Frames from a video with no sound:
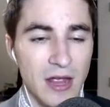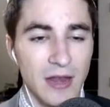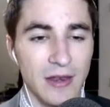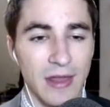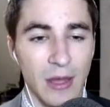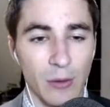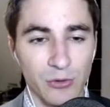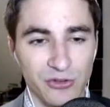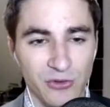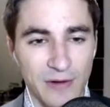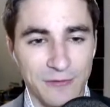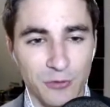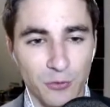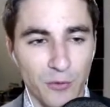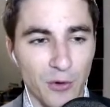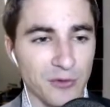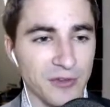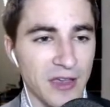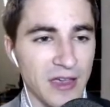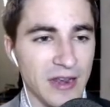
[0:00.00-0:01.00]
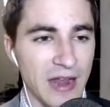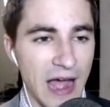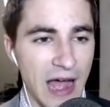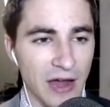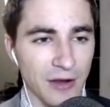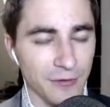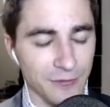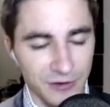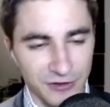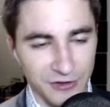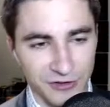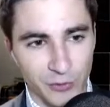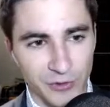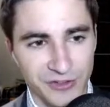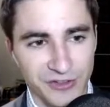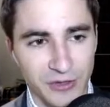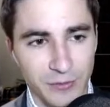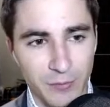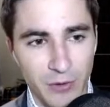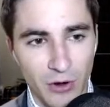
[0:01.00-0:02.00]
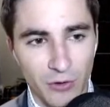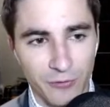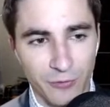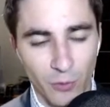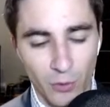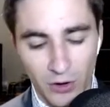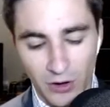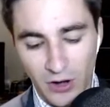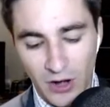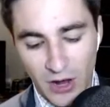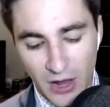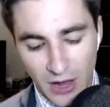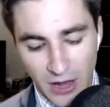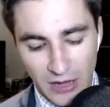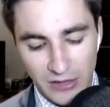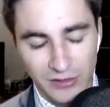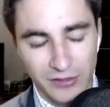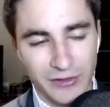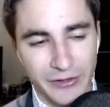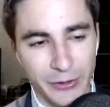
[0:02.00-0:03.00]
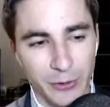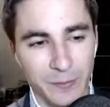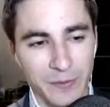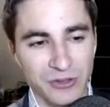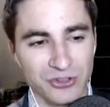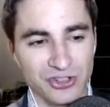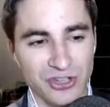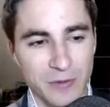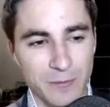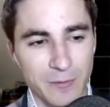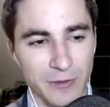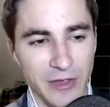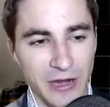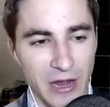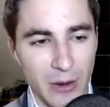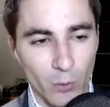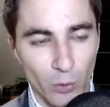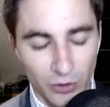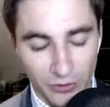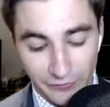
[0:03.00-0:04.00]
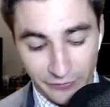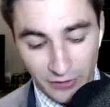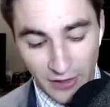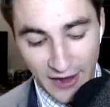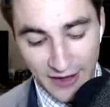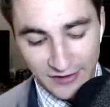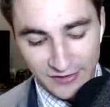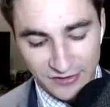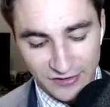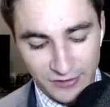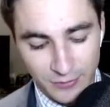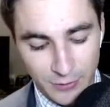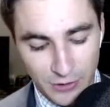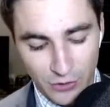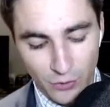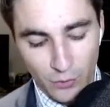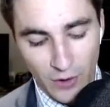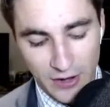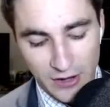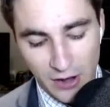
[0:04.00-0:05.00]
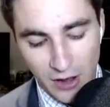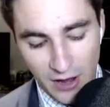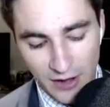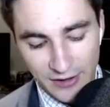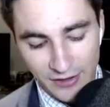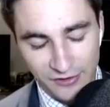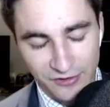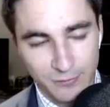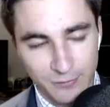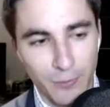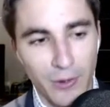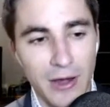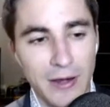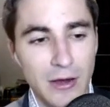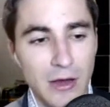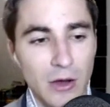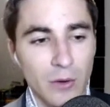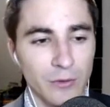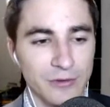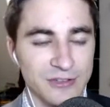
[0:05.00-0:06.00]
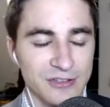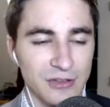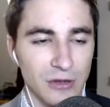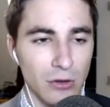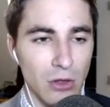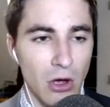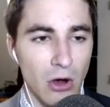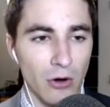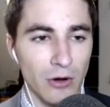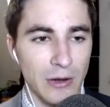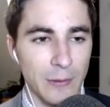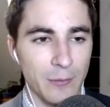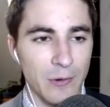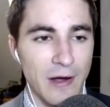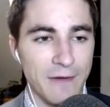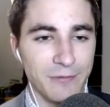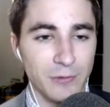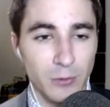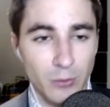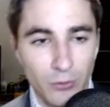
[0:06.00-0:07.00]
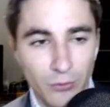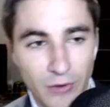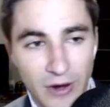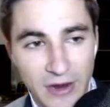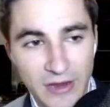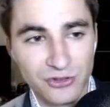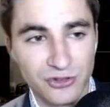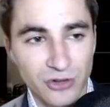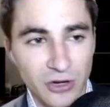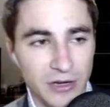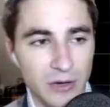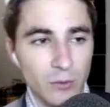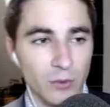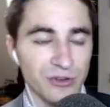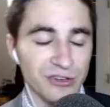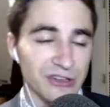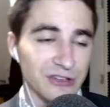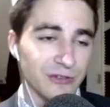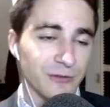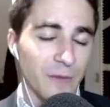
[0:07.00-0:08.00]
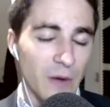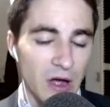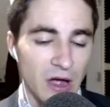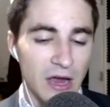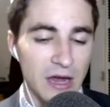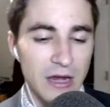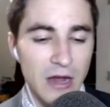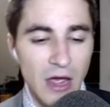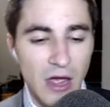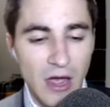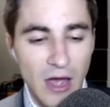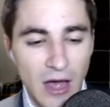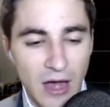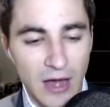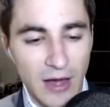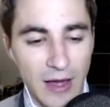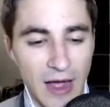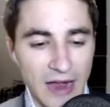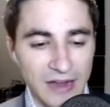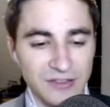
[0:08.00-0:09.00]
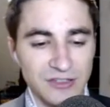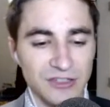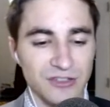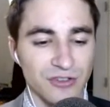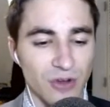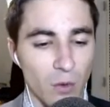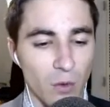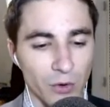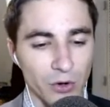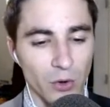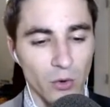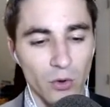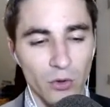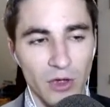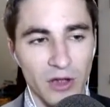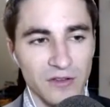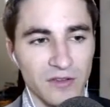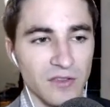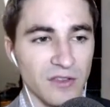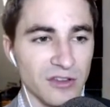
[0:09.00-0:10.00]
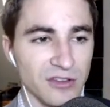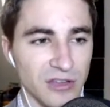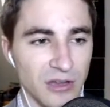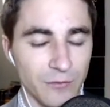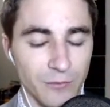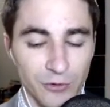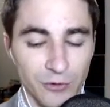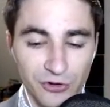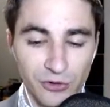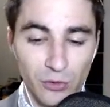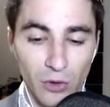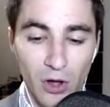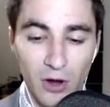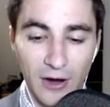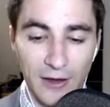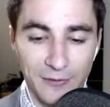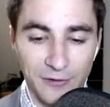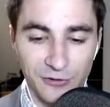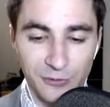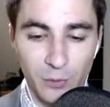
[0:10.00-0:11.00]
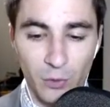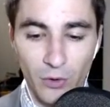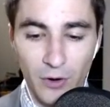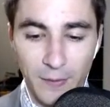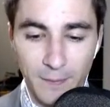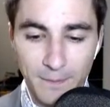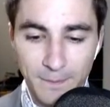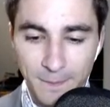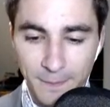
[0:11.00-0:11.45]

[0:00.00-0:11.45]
Now, we do have to rotate out of this twisted bow for a little bit cheaper than I would have liked, to be quite honest, but we still are in a profitable range on it, which is fine. I just don't want to hold on to this thing for too long at this point.